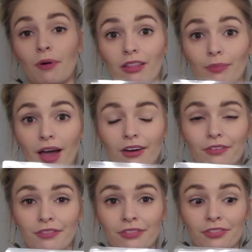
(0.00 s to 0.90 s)
all
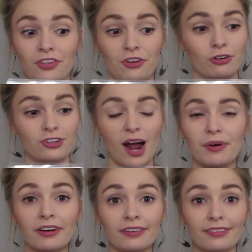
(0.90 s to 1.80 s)
about the no
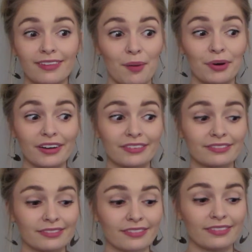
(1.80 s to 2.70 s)
drama llama.
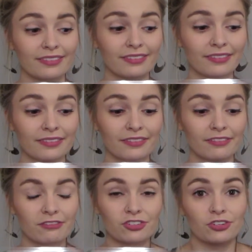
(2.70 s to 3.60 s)

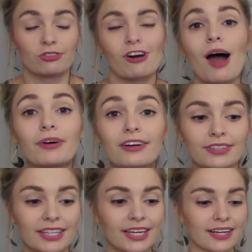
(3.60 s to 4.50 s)
Just no drama,
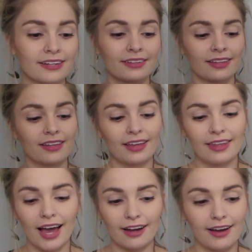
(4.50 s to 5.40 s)
really.
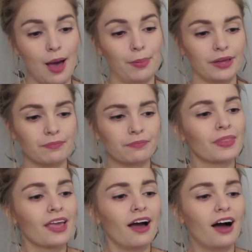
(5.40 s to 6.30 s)
Not gonna happen.
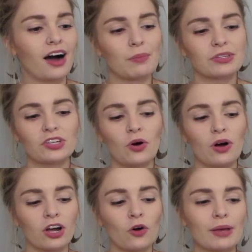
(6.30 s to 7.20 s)

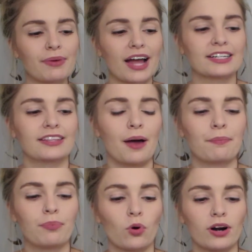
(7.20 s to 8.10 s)
So going back to
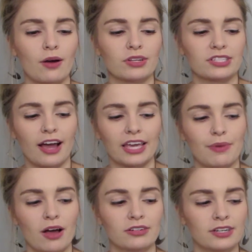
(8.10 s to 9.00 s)
that board I was talking
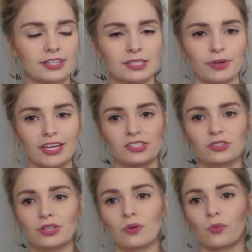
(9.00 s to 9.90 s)
about to display
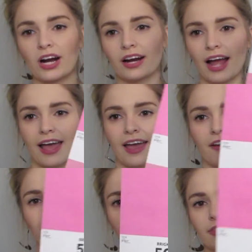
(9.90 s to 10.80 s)
student work, I
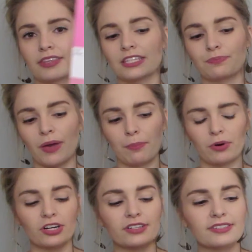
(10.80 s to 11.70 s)
have these
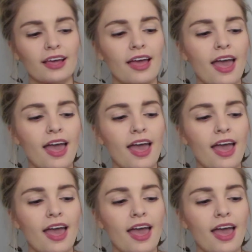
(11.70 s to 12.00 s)
papers,